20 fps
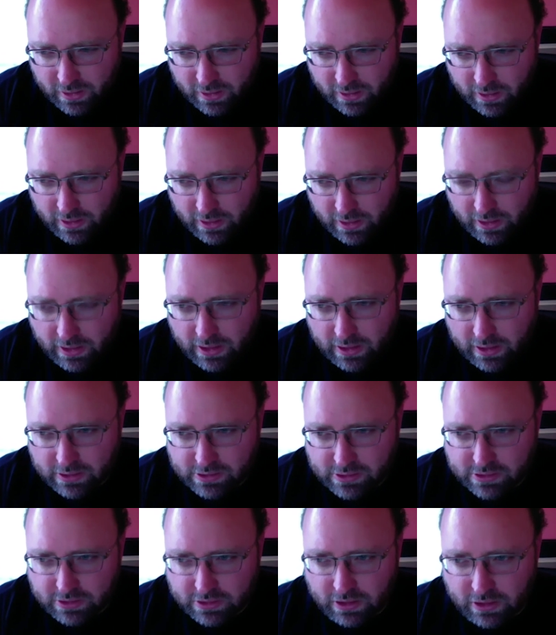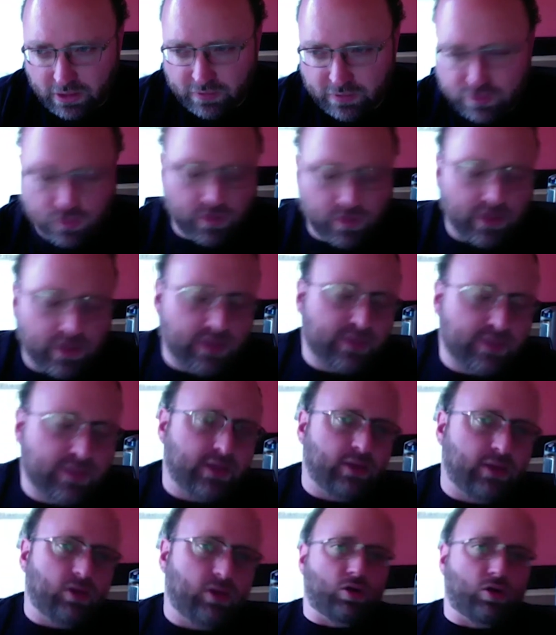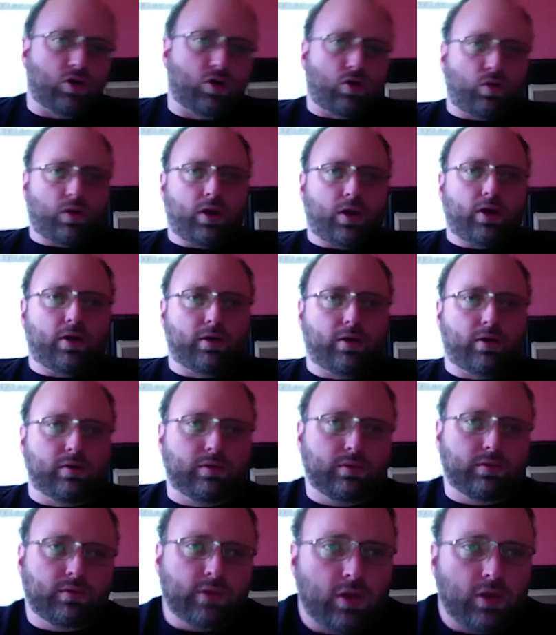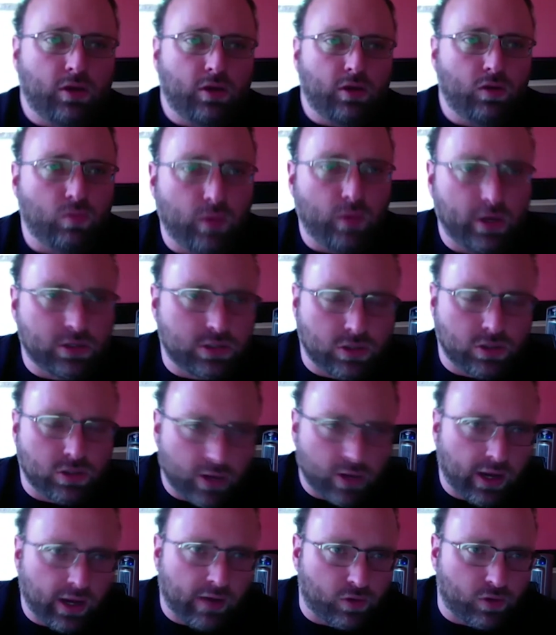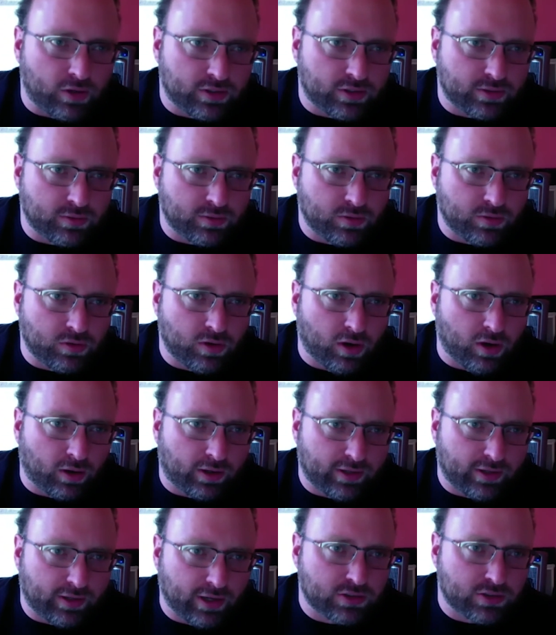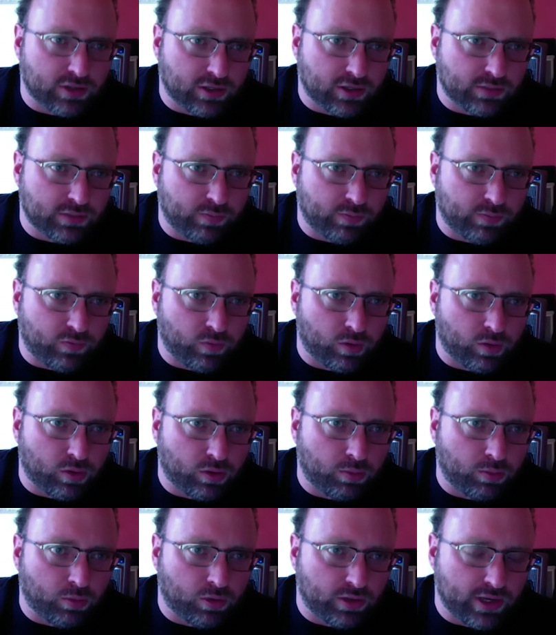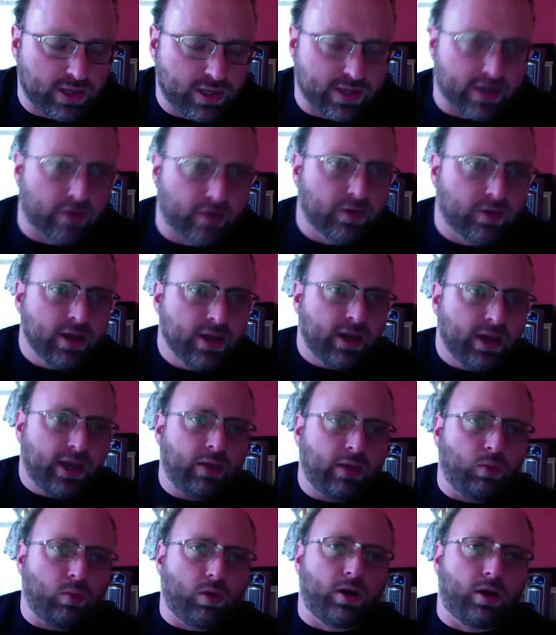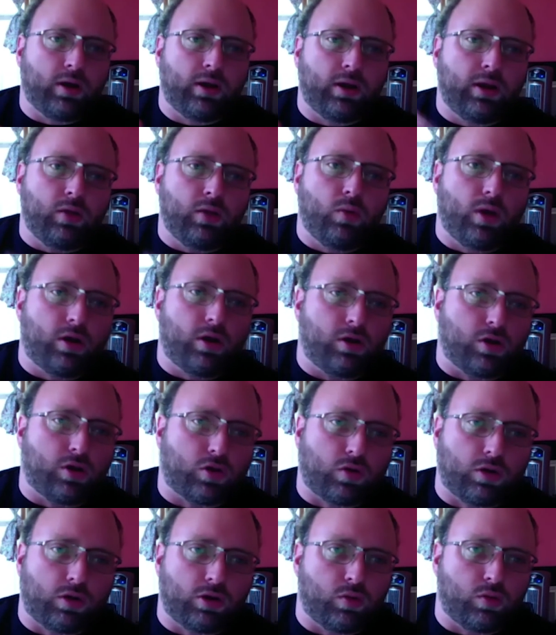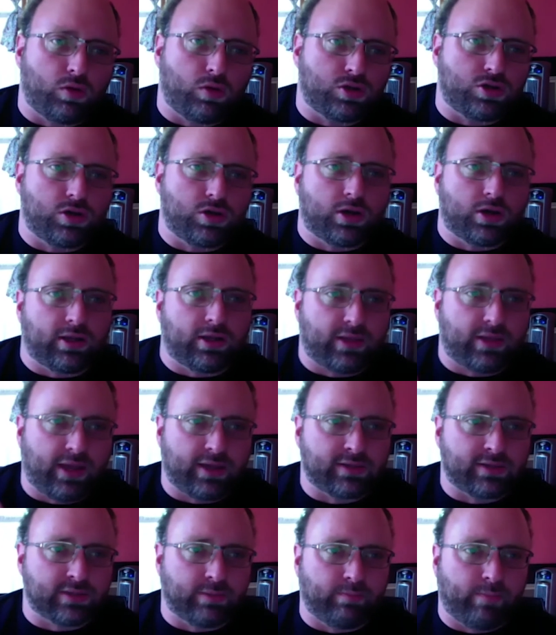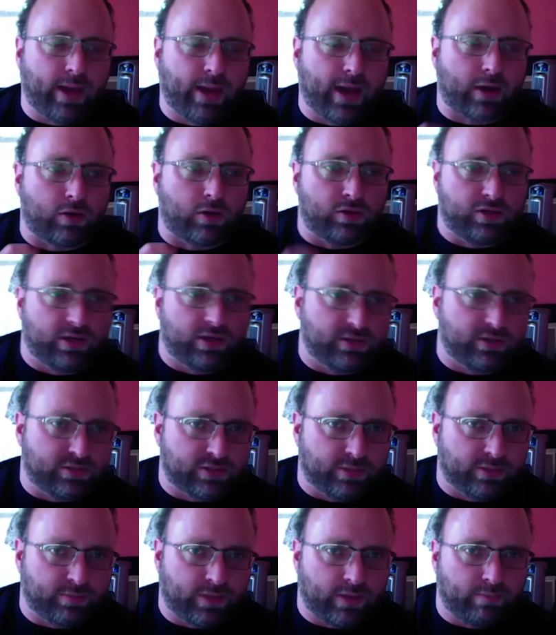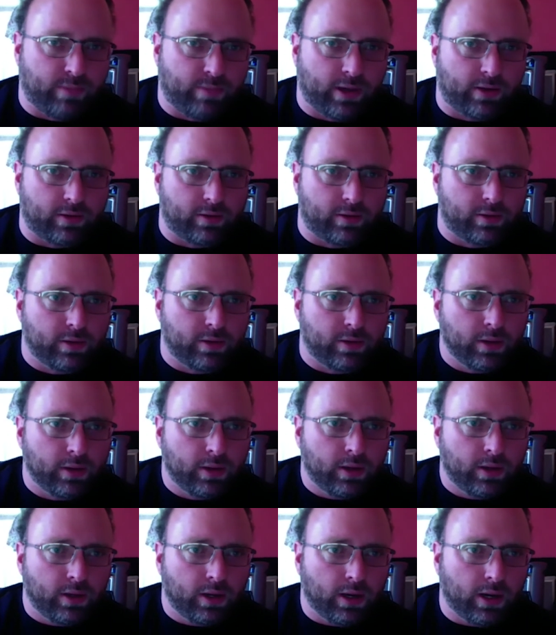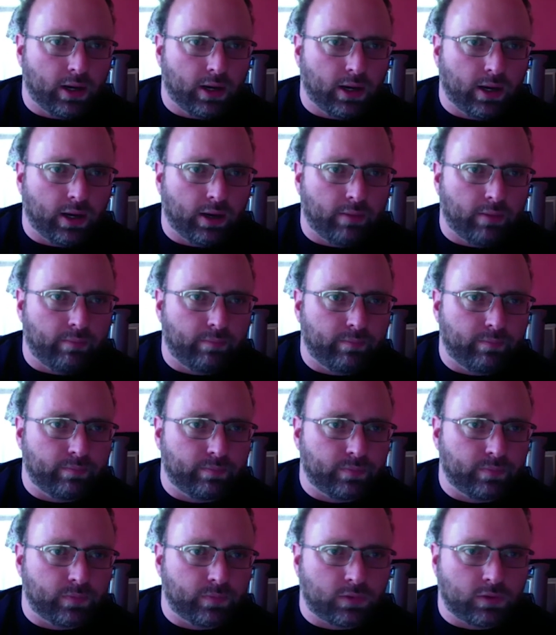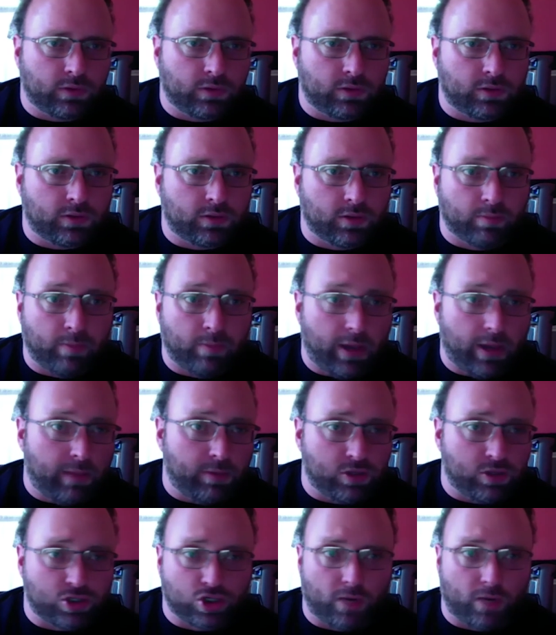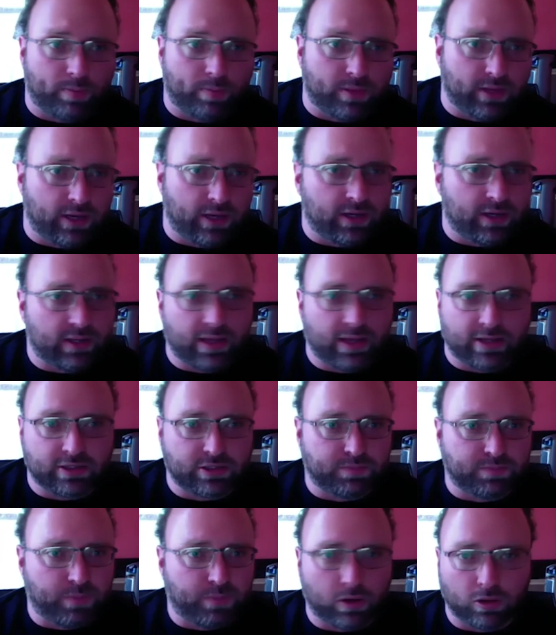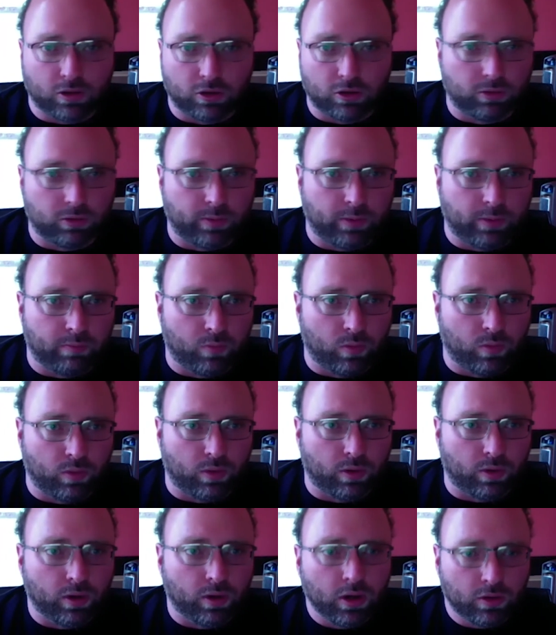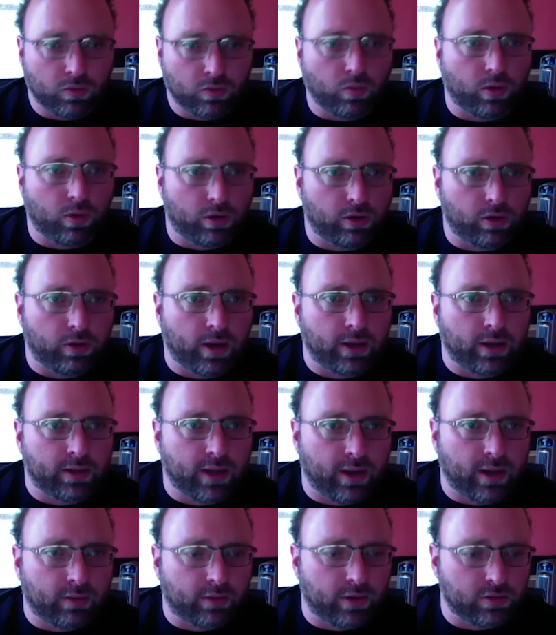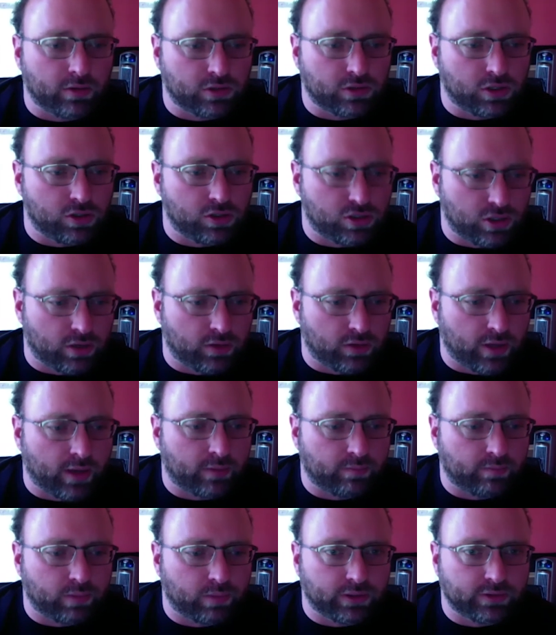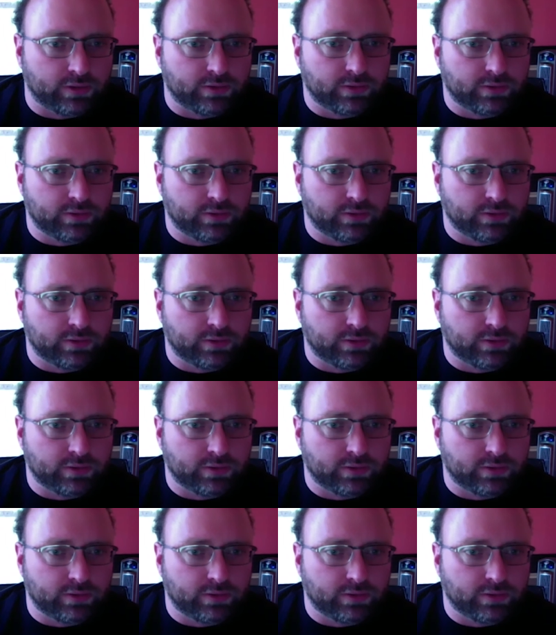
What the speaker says: is there anything in your career that you wish, you kind of already touched on this, but you don't go into more detail. Anywhere in your career do you wish you could have taken something back or done something better to maybe sharpen the end of that spear a little bit more to where you're at now, Coach? Can you share that, please?